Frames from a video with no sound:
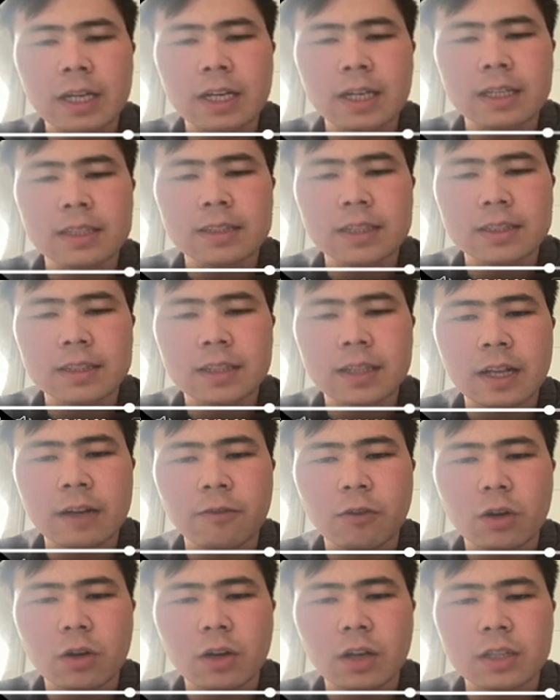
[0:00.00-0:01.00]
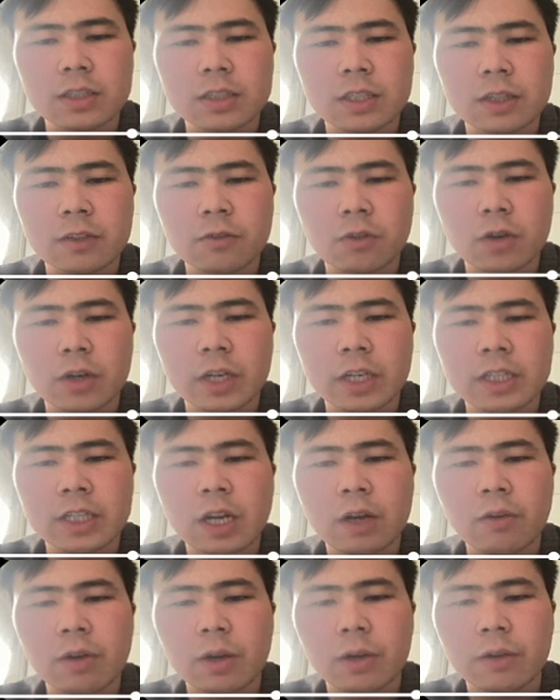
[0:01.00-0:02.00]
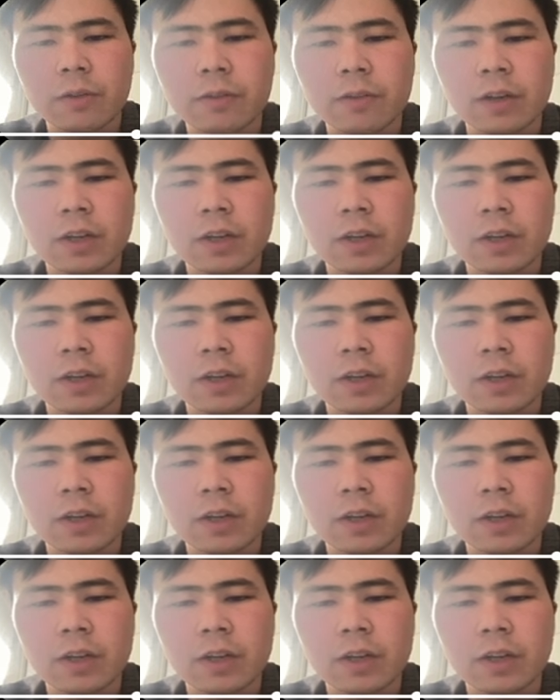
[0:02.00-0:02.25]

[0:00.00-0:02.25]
seasonal forecasting for interval